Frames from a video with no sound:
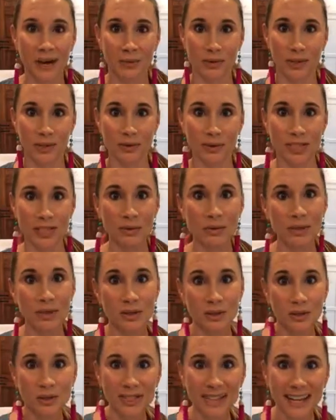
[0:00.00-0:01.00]
when you see
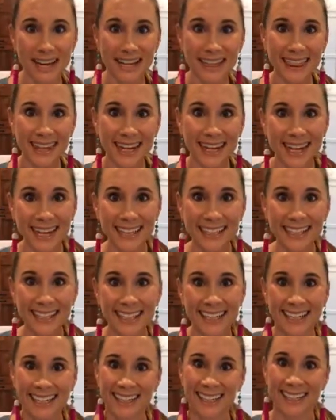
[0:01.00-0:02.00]
results like that,
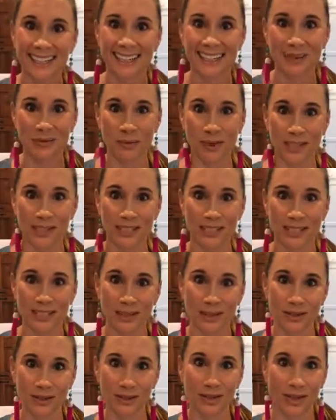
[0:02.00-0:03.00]
you want
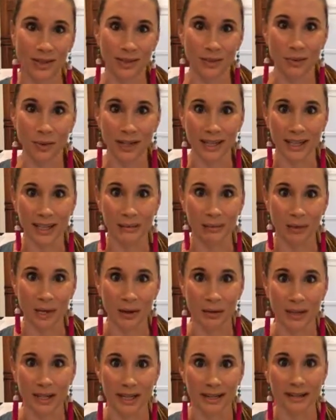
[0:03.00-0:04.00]
to keep
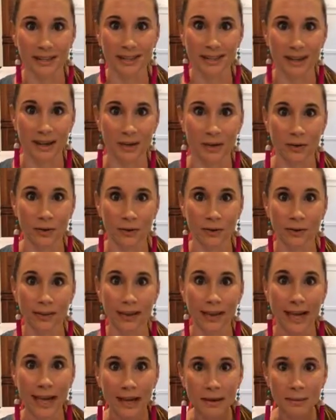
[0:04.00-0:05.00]
going. So
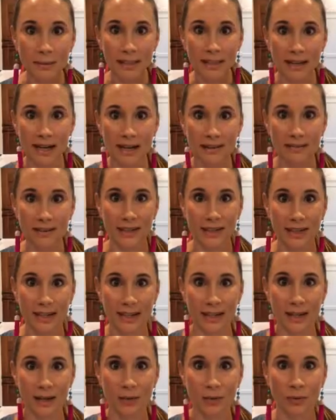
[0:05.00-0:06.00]
let me dive
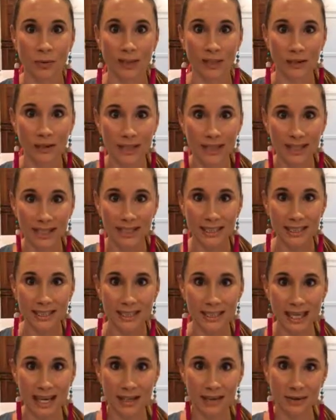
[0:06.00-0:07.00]
in. When you get these
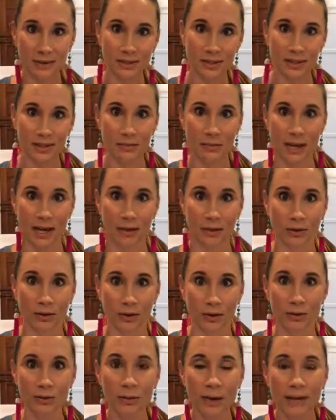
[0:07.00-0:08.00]
containers in the mail,
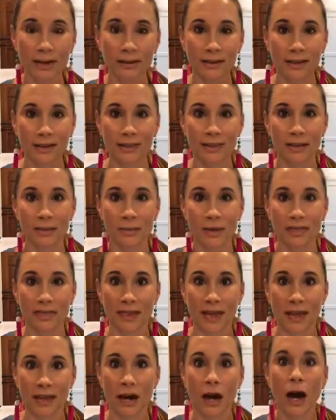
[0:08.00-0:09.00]
you might look at them and
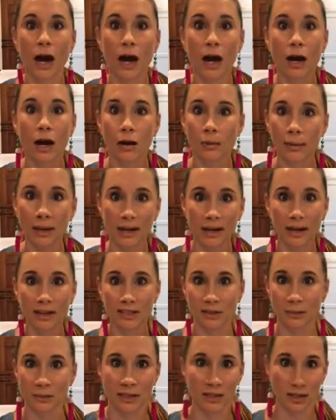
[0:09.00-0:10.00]
think, "Oh my
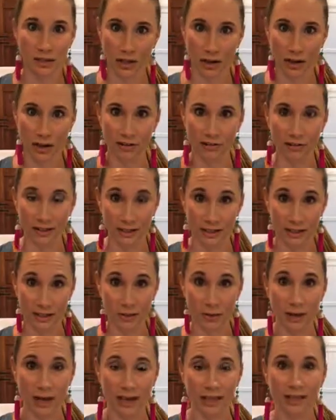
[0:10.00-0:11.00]
gosh, I'm going to starve," because
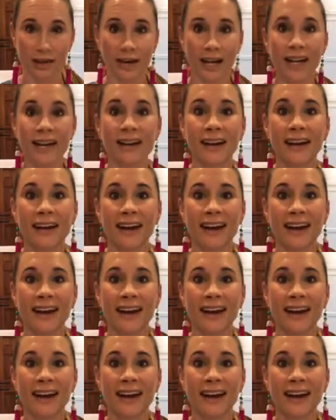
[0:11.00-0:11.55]
that's what I thought.